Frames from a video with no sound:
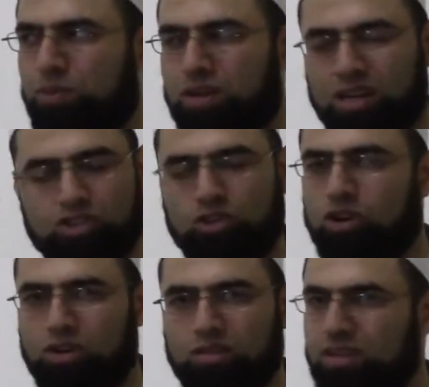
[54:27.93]
not
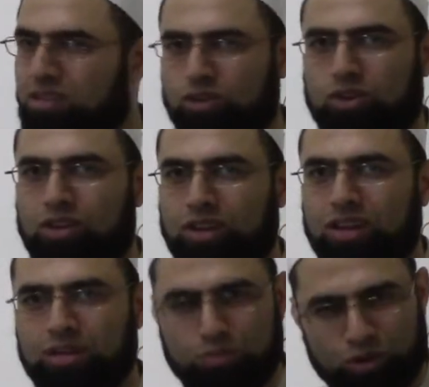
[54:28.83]
all,
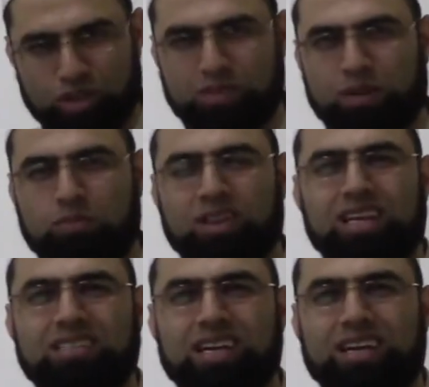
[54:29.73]
most people,
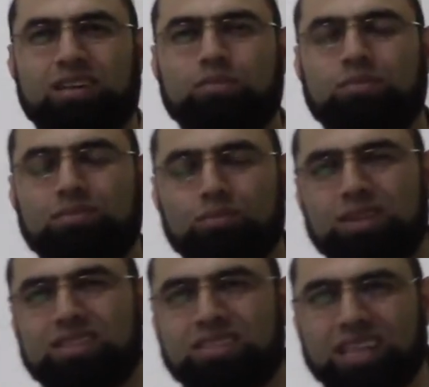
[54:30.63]
they take care.
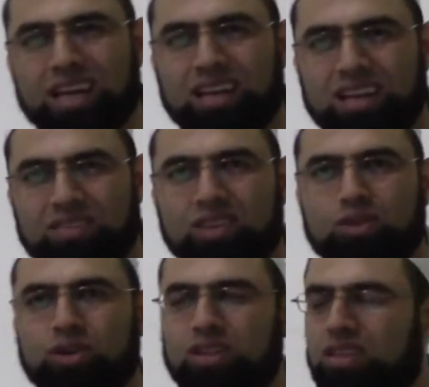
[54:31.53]
But still, even
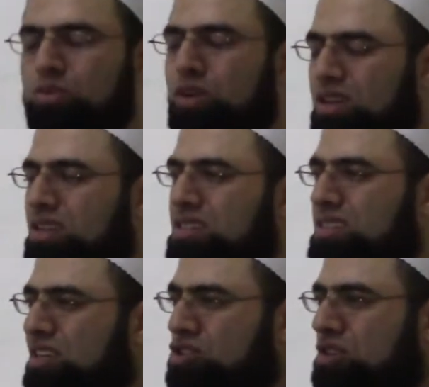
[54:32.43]
though we're in this
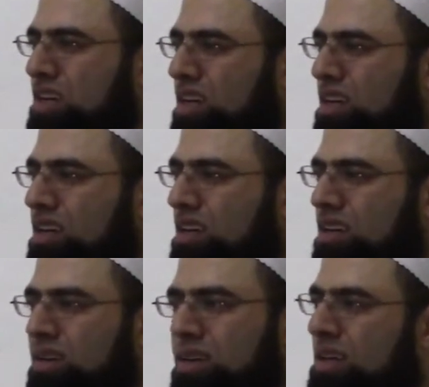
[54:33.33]
century,
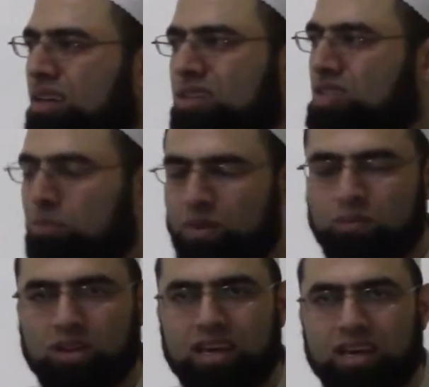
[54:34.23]
some
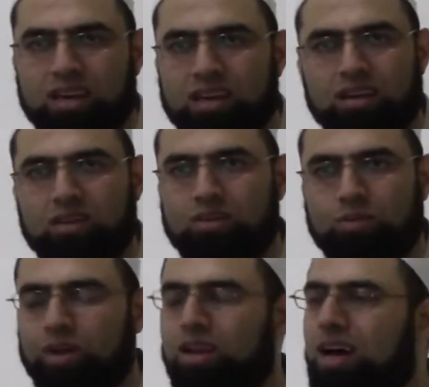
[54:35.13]
people,
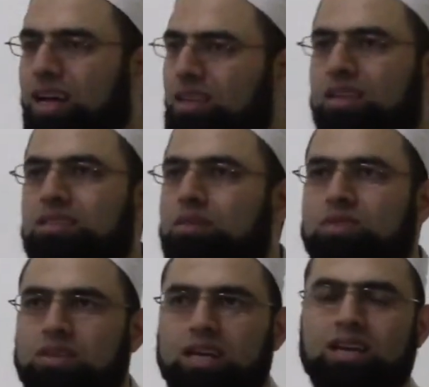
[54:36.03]
wallahi,
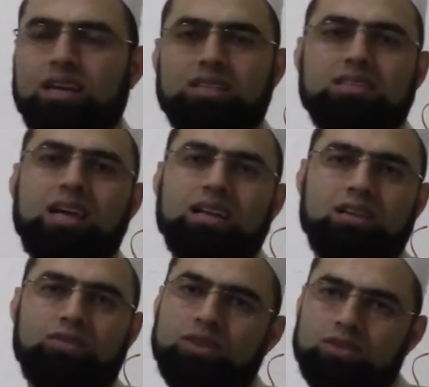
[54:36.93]
sometimes I cannot stand
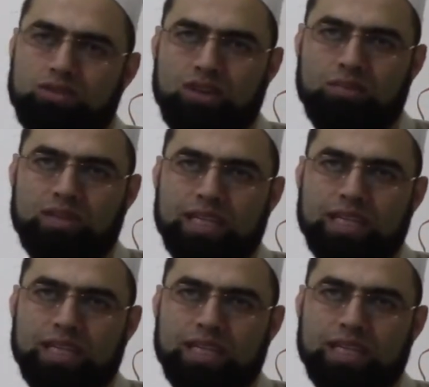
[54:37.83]
in front of them.